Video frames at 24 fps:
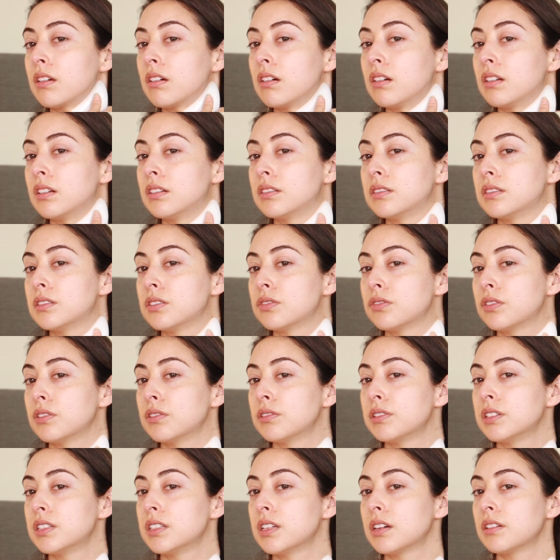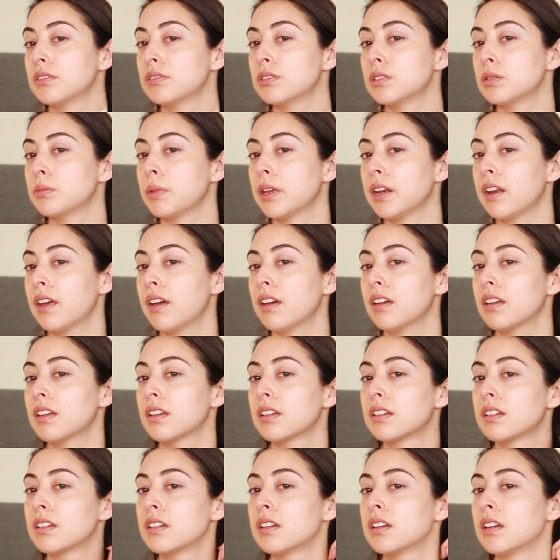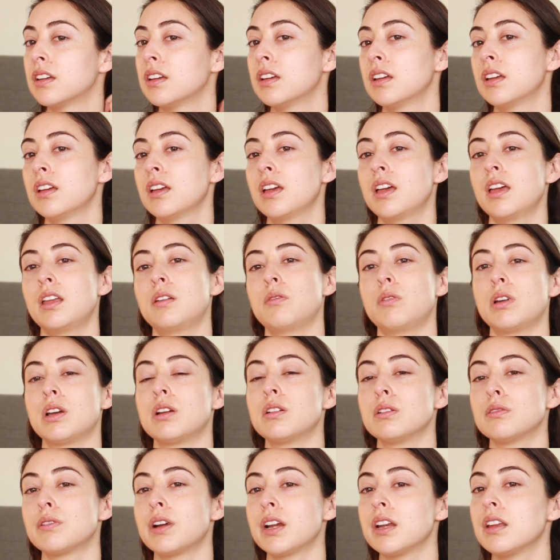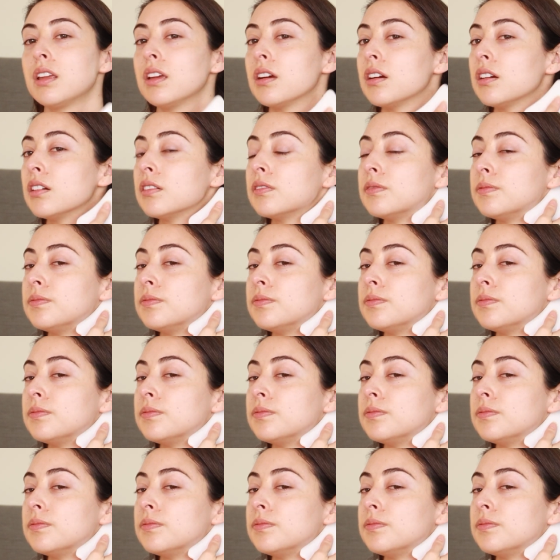all of this fluid down to my neck and wiggle right here.